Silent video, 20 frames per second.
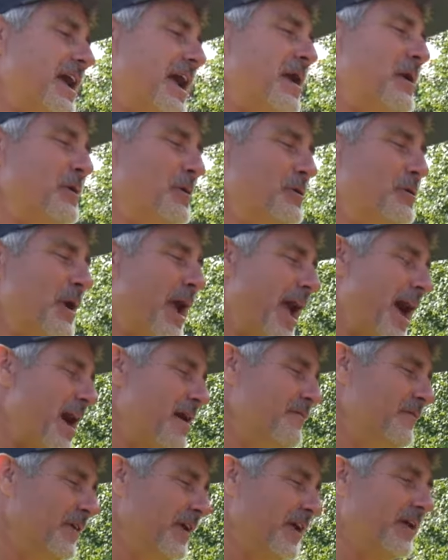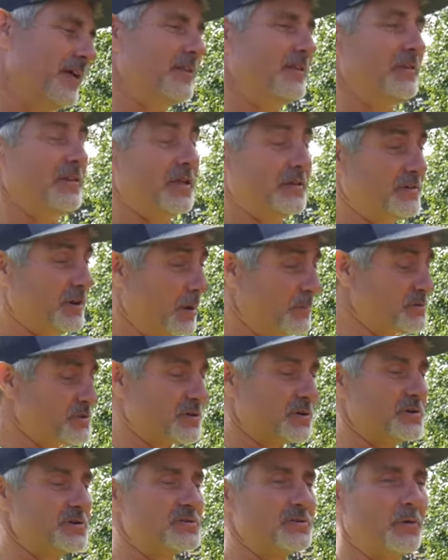air you have in the
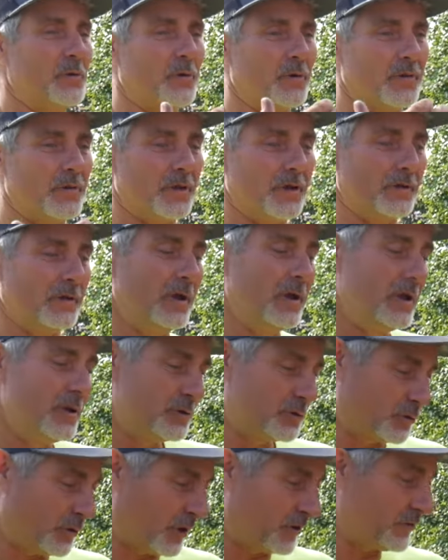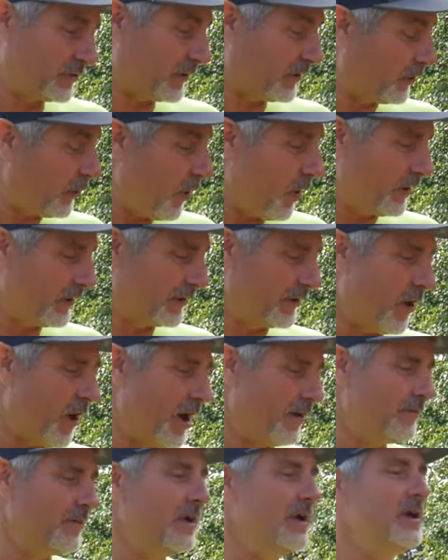dumpsters or the trucks that are hauling
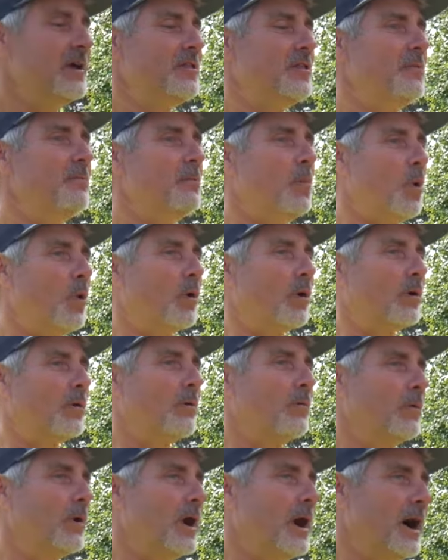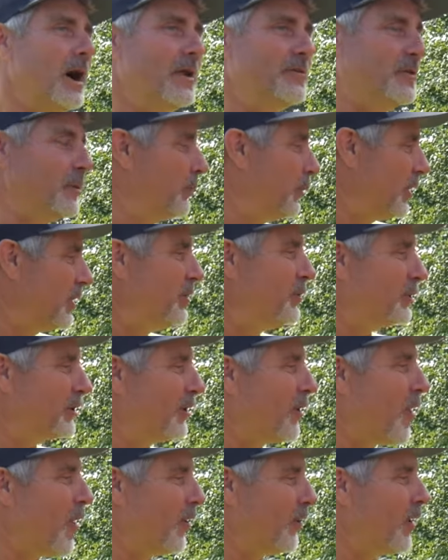off, the more debris you can
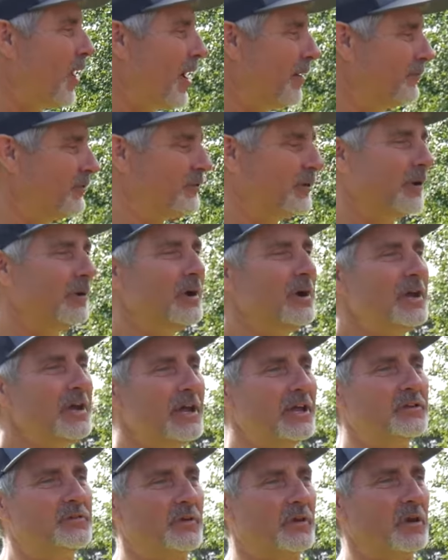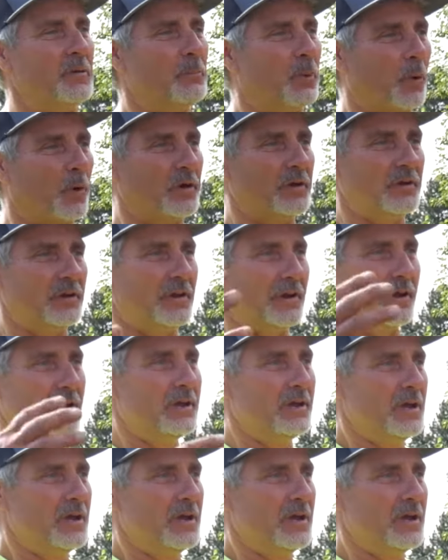haul off. So it's very important to